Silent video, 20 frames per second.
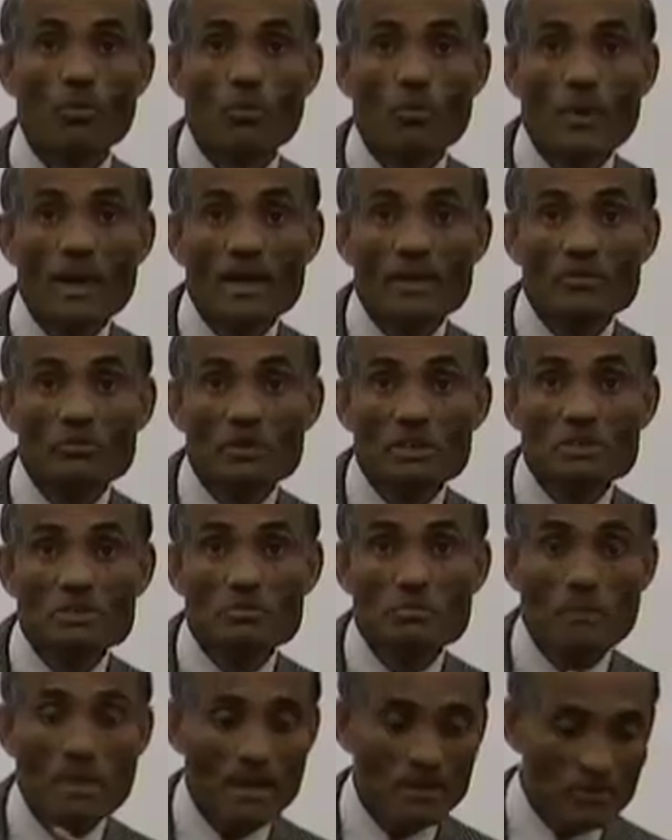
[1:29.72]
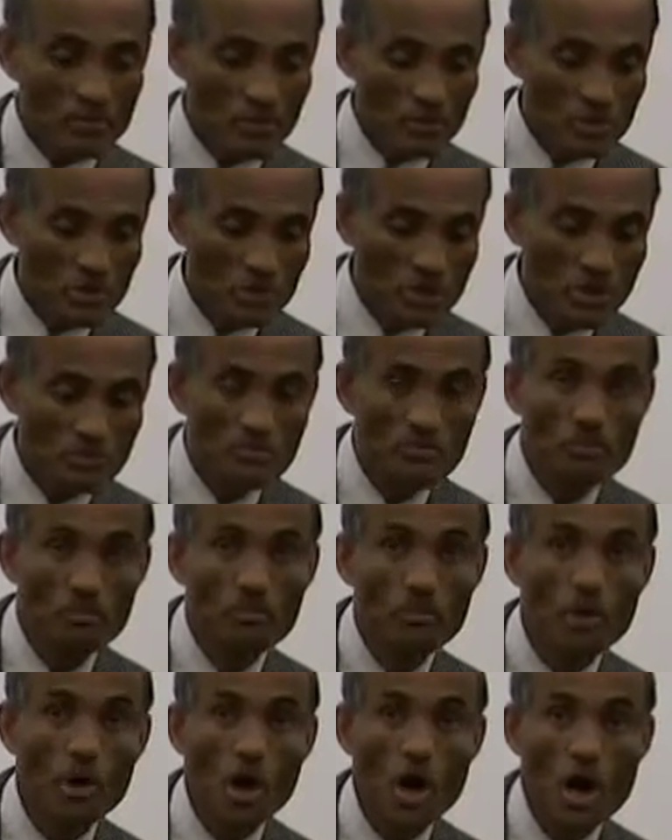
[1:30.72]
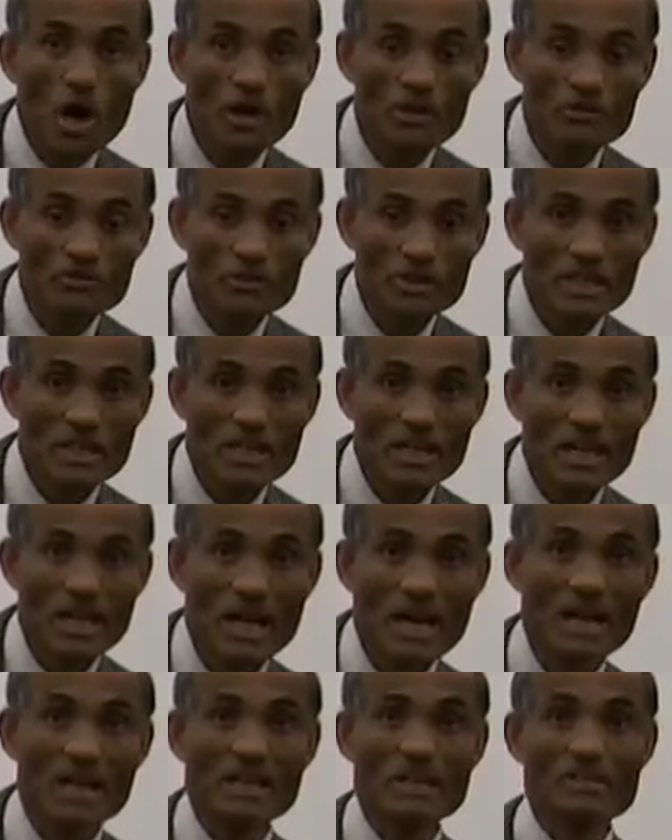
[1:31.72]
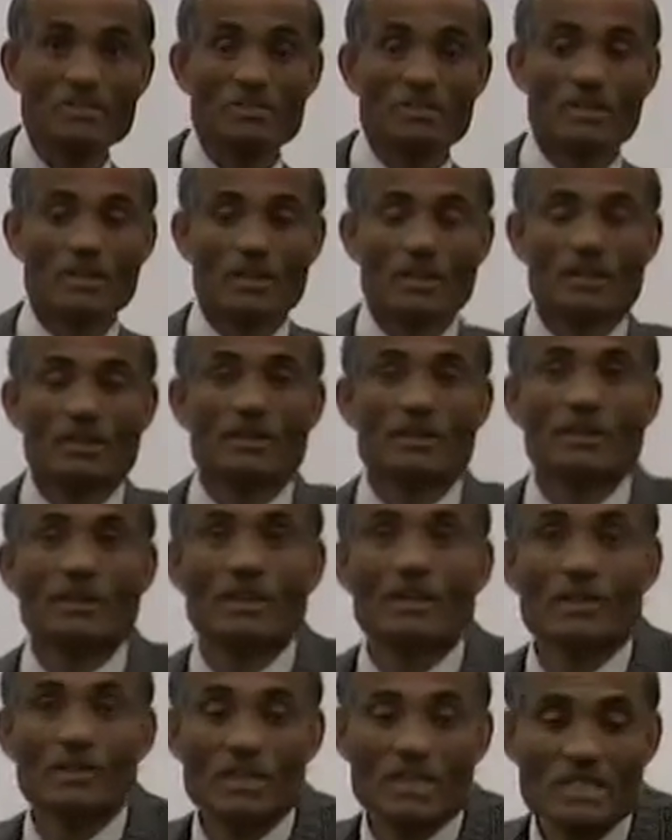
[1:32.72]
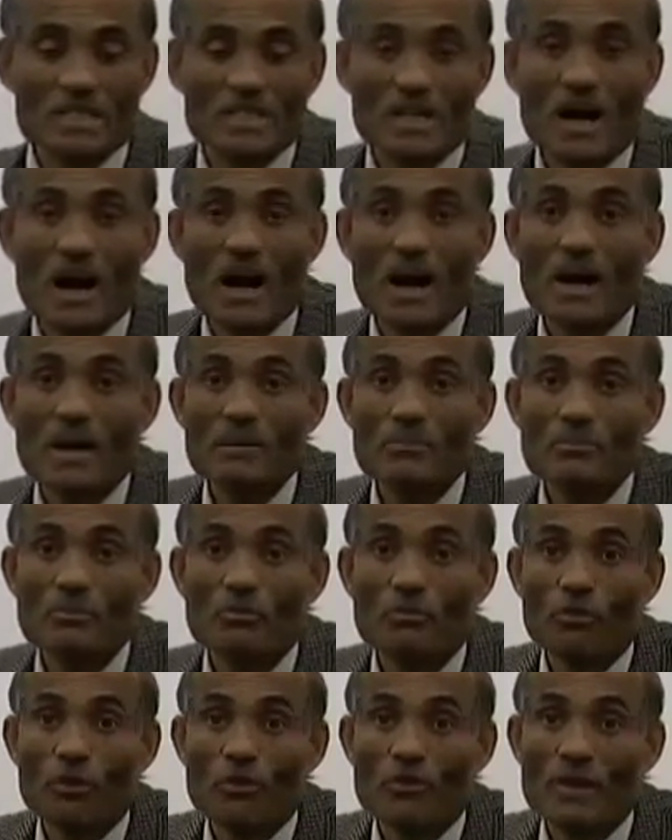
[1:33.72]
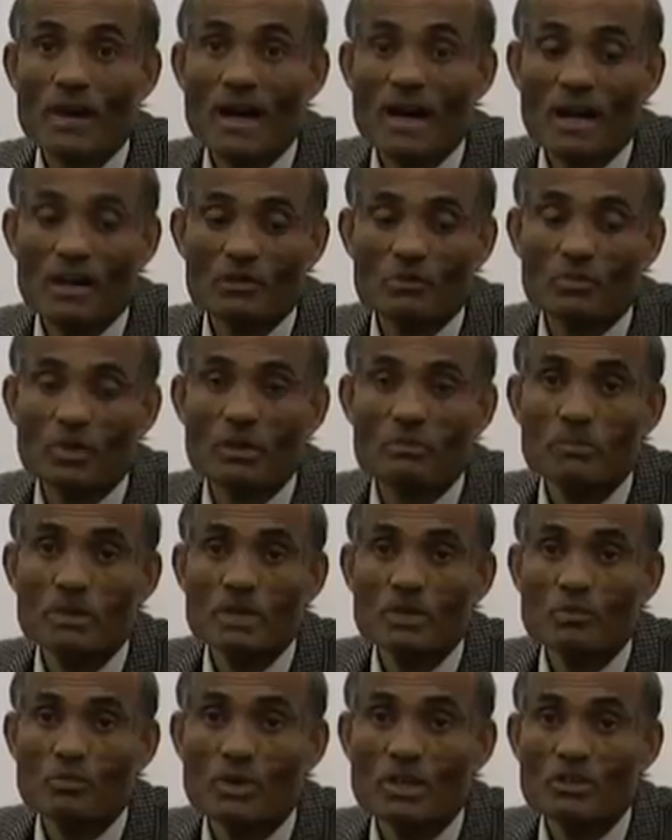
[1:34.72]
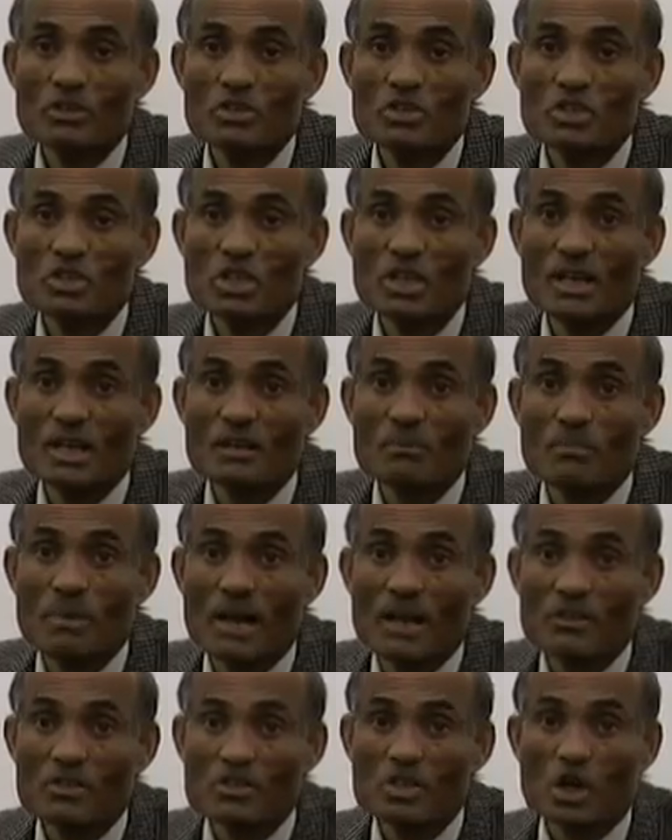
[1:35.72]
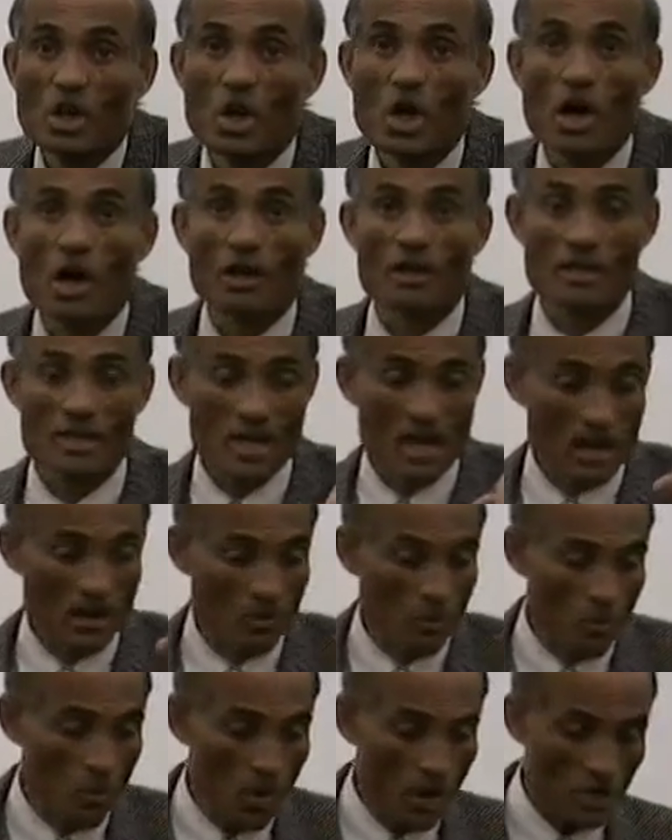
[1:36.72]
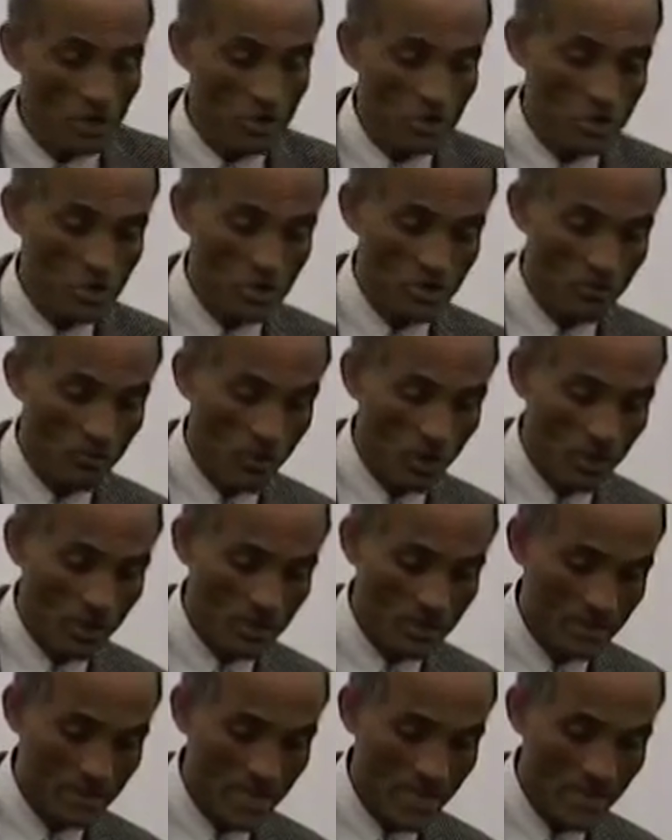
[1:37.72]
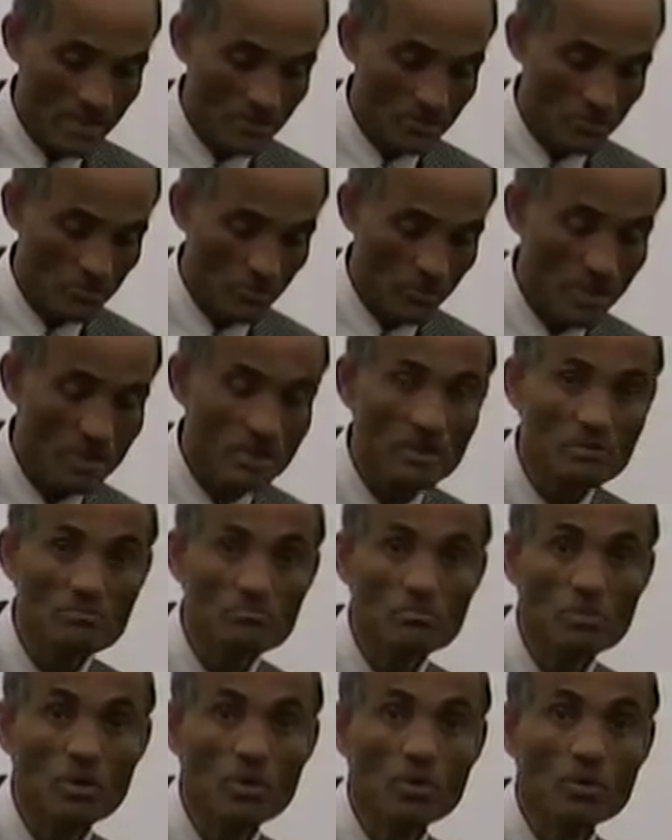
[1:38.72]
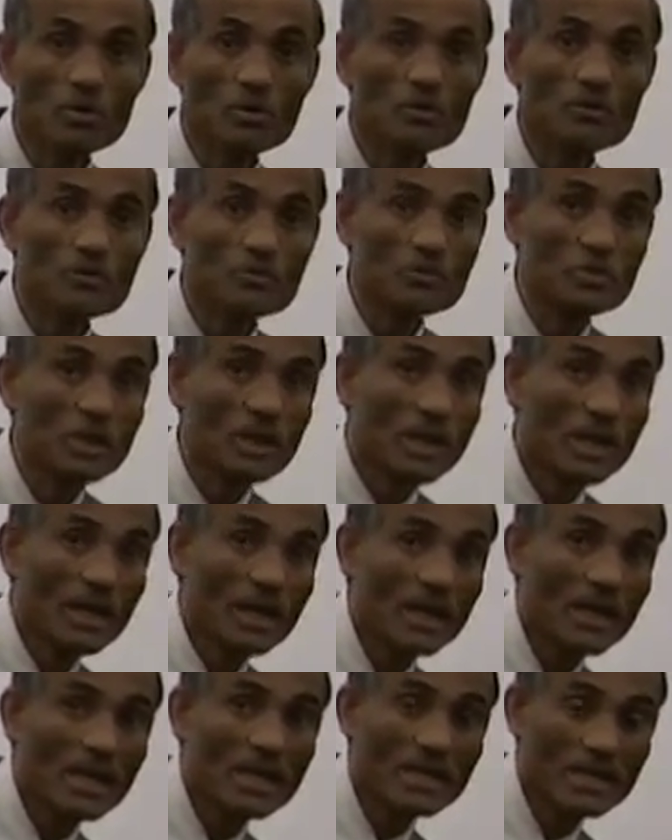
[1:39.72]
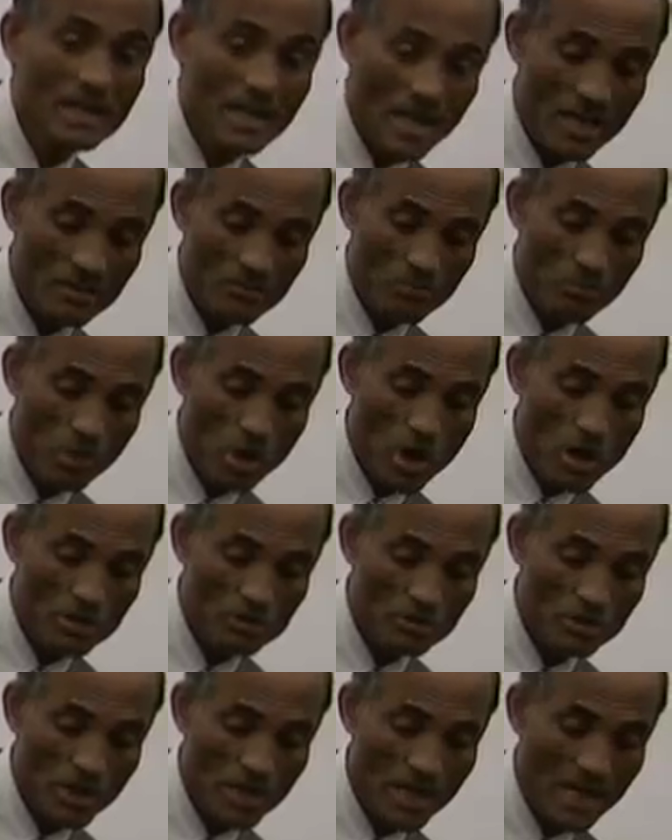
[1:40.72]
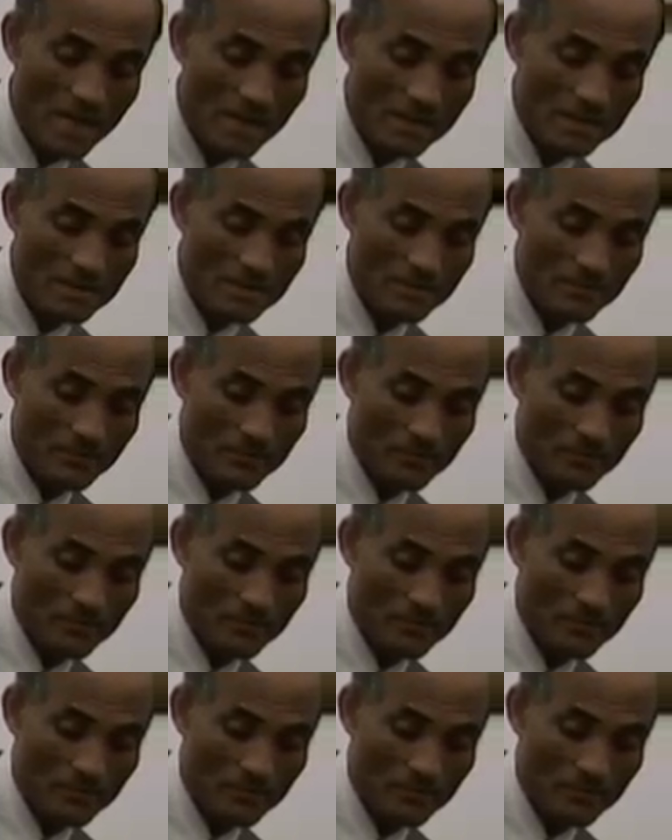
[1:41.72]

When this metal strip blocks the light, the time for that will be registered by this clock. Now watch what it does when it moves in and blocks the light.